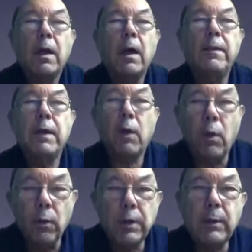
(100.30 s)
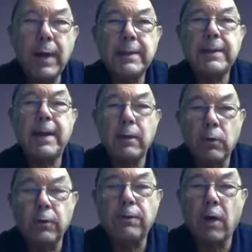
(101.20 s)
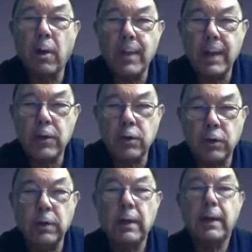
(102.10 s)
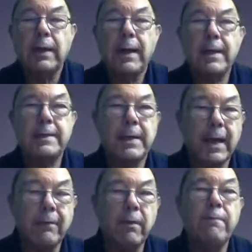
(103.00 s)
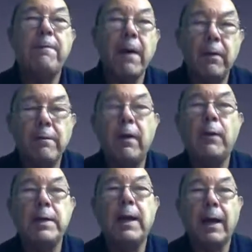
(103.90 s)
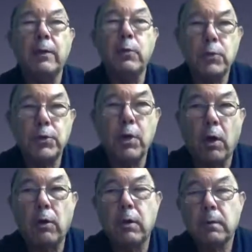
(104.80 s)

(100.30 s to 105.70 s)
And the only way to get good formation is to have a very, very dilute stock.